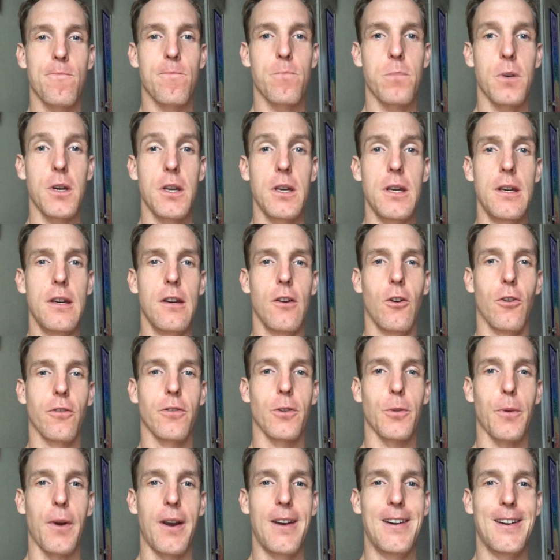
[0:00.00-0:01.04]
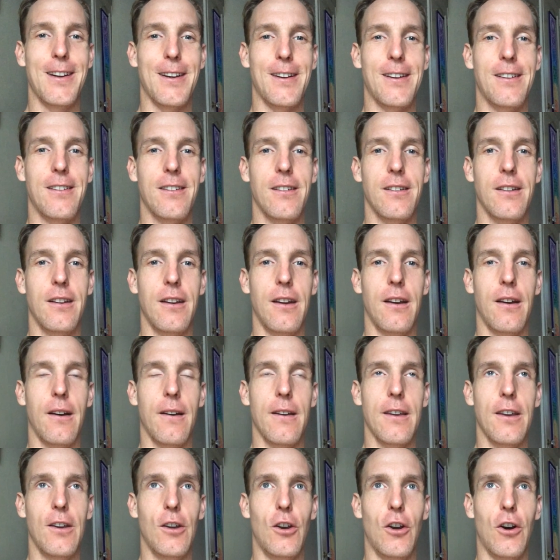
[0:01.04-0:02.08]
Pretty overrated,
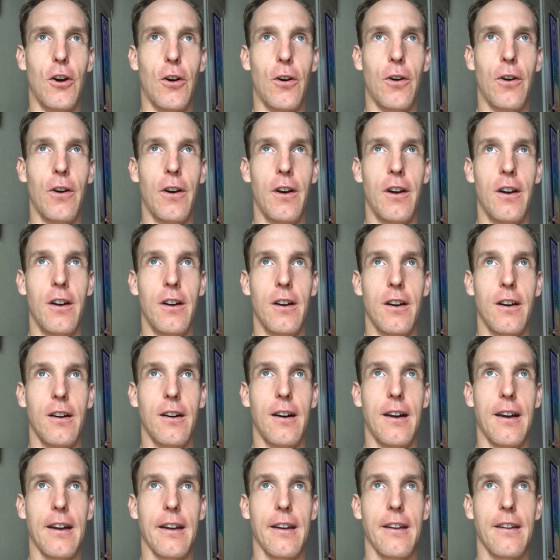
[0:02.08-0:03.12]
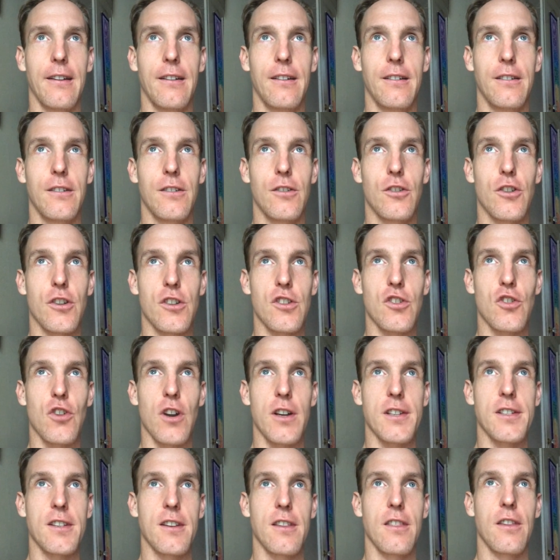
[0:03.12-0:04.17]
you know, like just
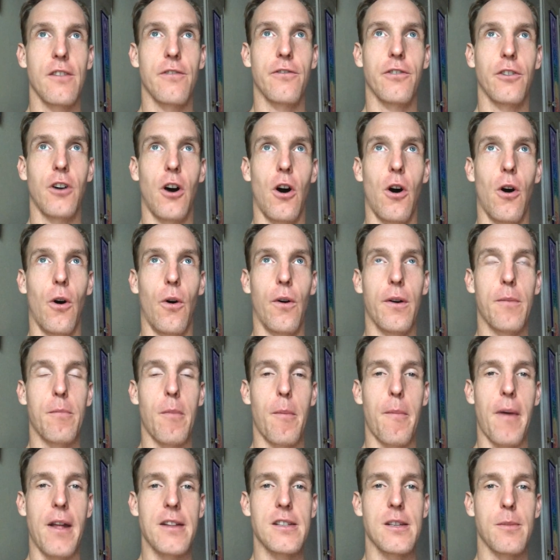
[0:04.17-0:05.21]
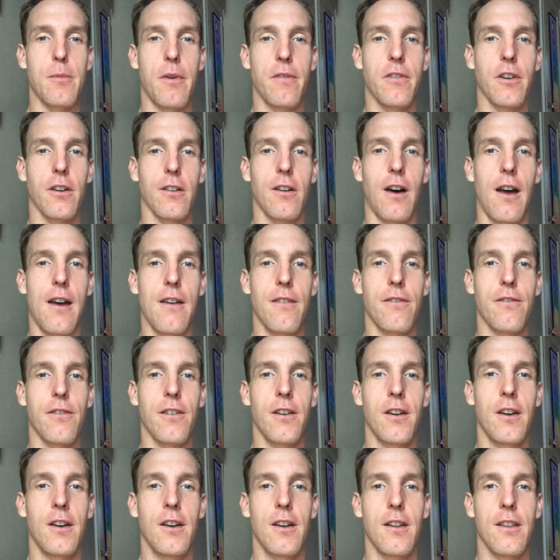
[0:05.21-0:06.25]
trusting the flow and momentum of your life
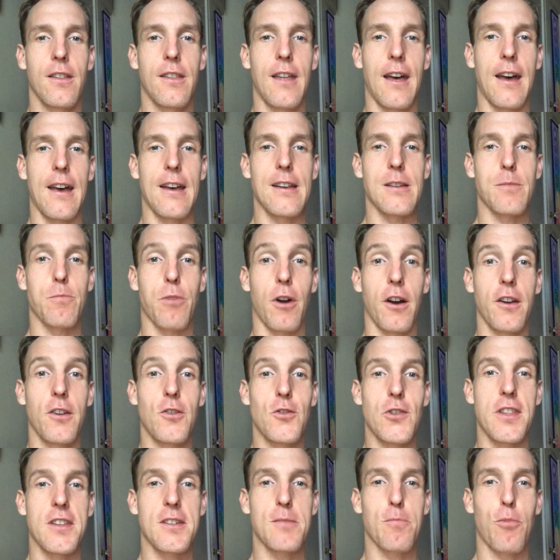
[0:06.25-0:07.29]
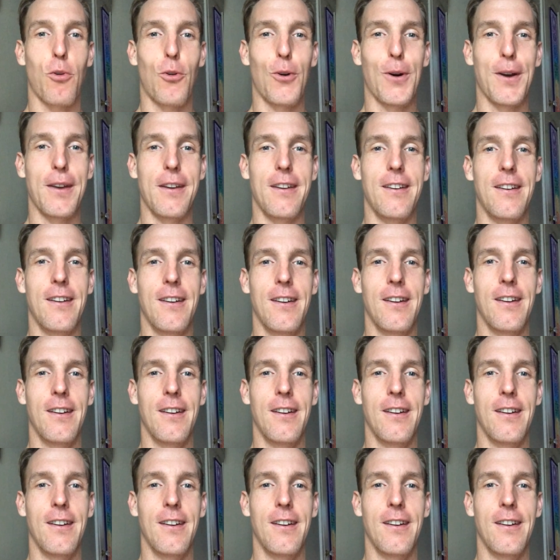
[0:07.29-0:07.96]
that has brought you to this point.